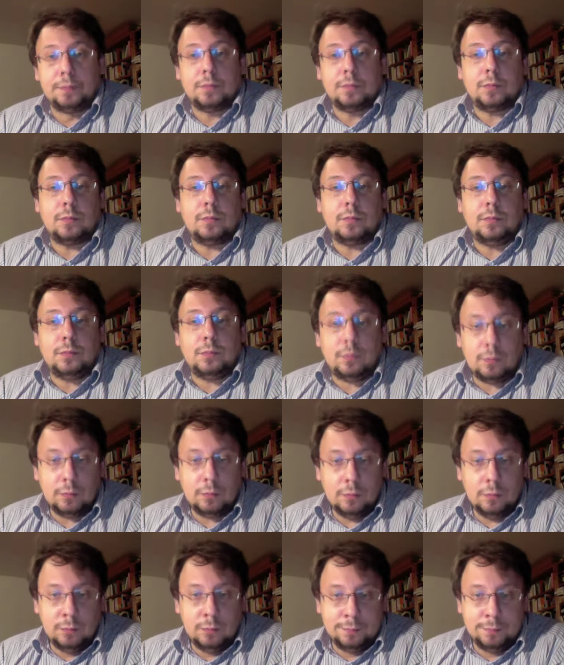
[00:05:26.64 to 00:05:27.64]

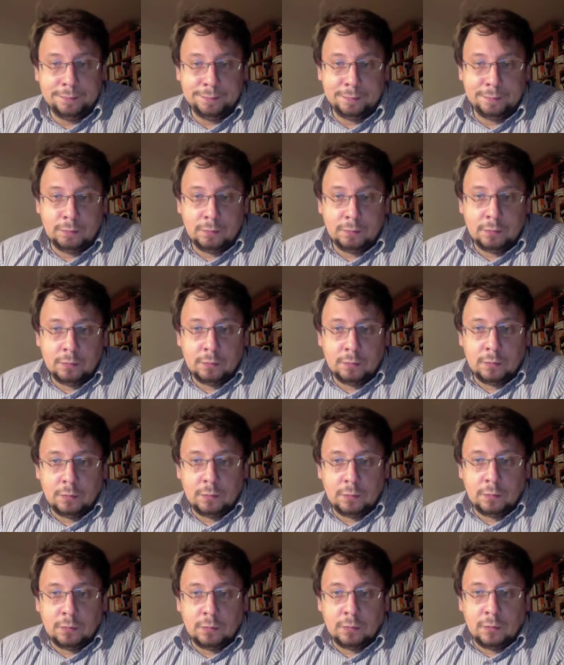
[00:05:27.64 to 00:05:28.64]

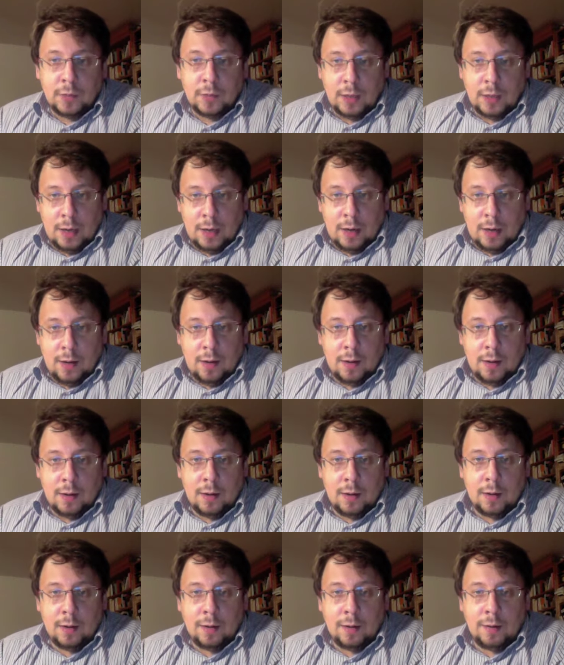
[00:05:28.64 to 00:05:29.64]

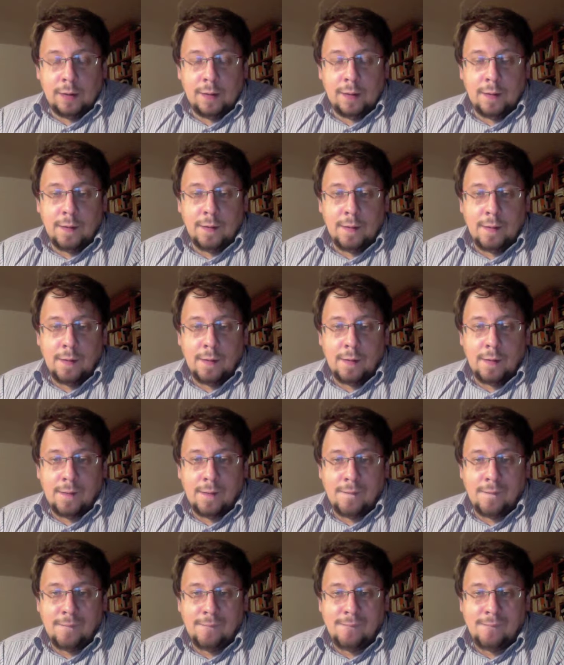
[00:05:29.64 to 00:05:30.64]

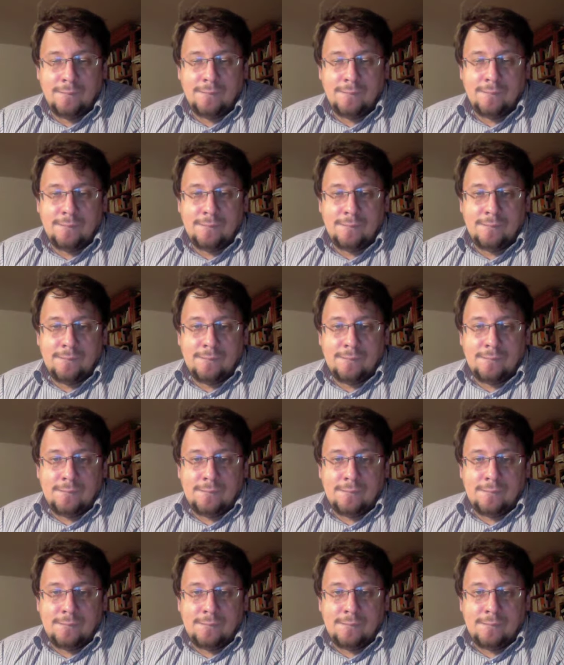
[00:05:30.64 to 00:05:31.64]

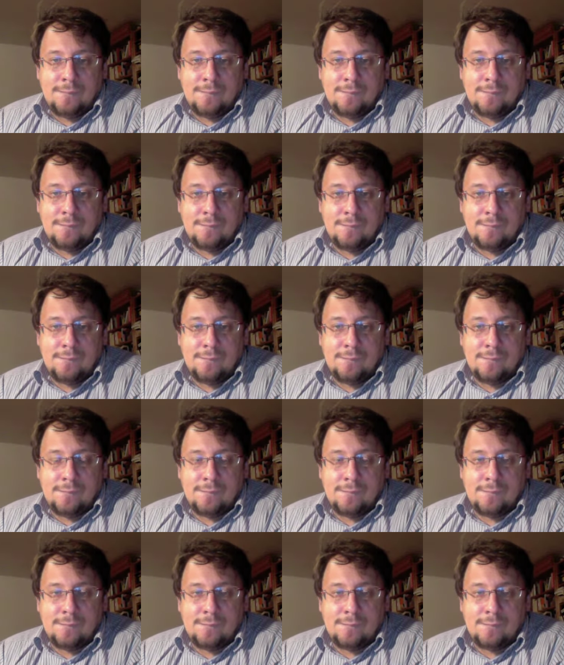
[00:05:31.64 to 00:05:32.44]
[no speech]